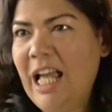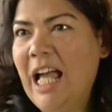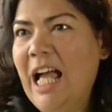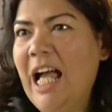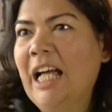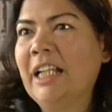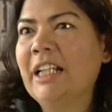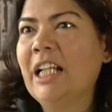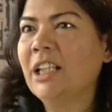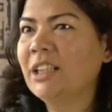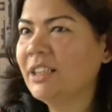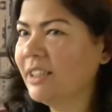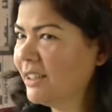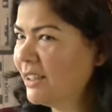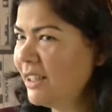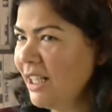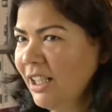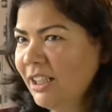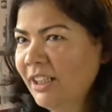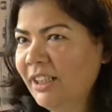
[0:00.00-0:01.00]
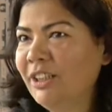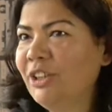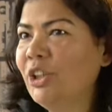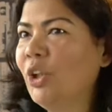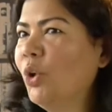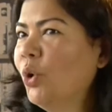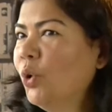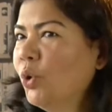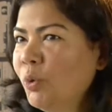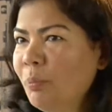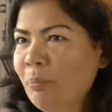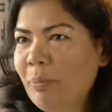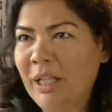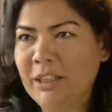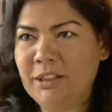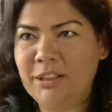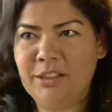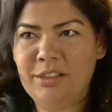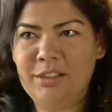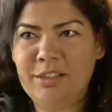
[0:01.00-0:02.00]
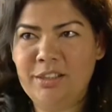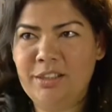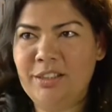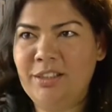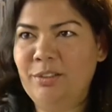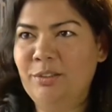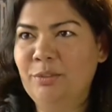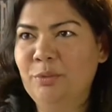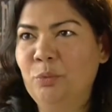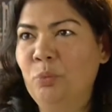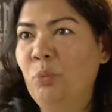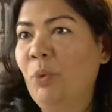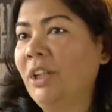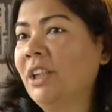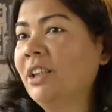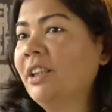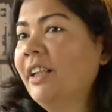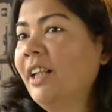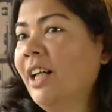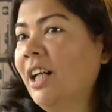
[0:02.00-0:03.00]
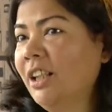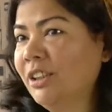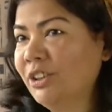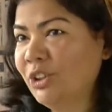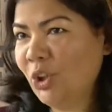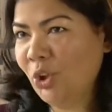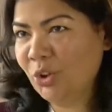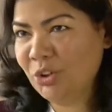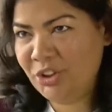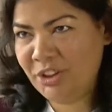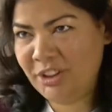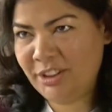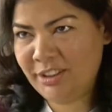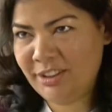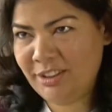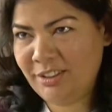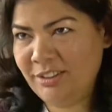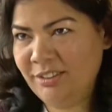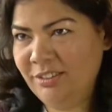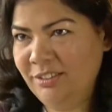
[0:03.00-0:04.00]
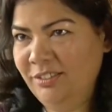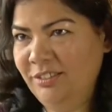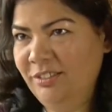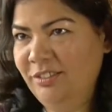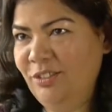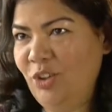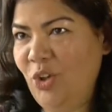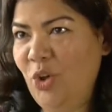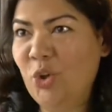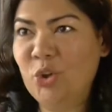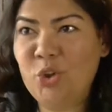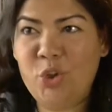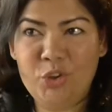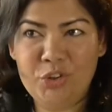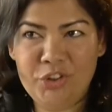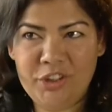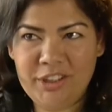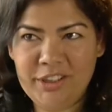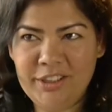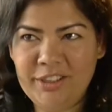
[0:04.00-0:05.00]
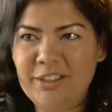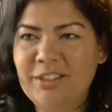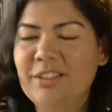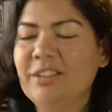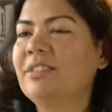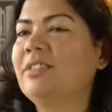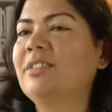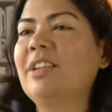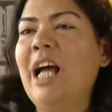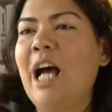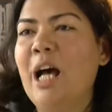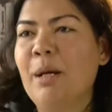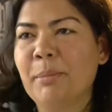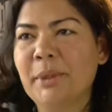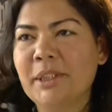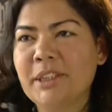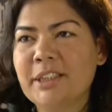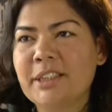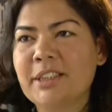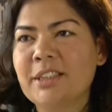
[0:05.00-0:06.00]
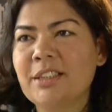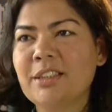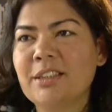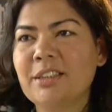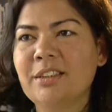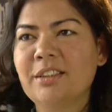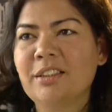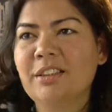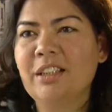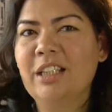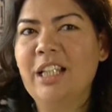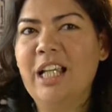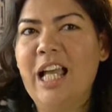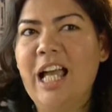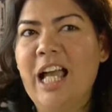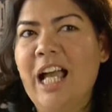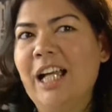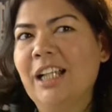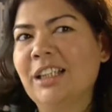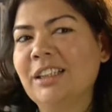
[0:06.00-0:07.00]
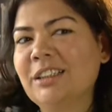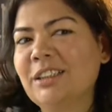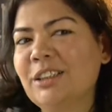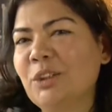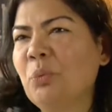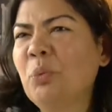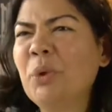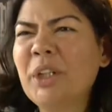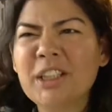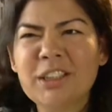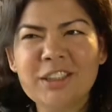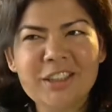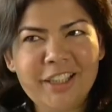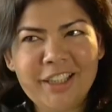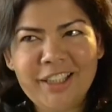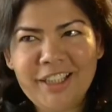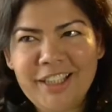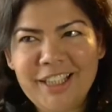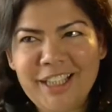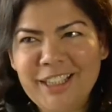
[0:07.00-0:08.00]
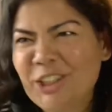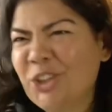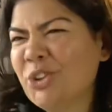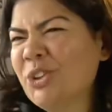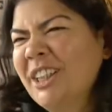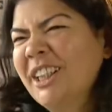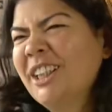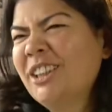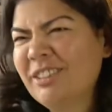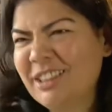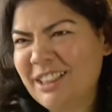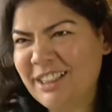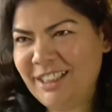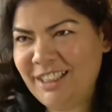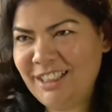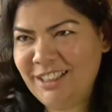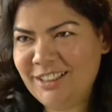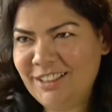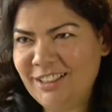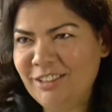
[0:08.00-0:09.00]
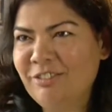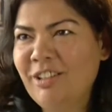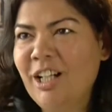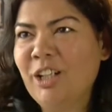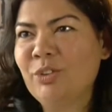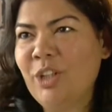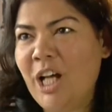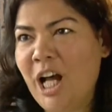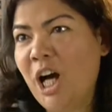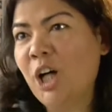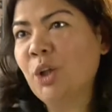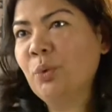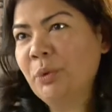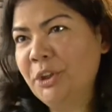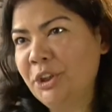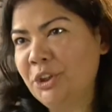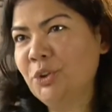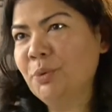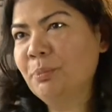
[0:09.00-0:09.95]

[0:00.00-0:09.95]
and understanding your own patterns, whether they are unconscious or conscious, habits, and weird idiosyncrasies around how we do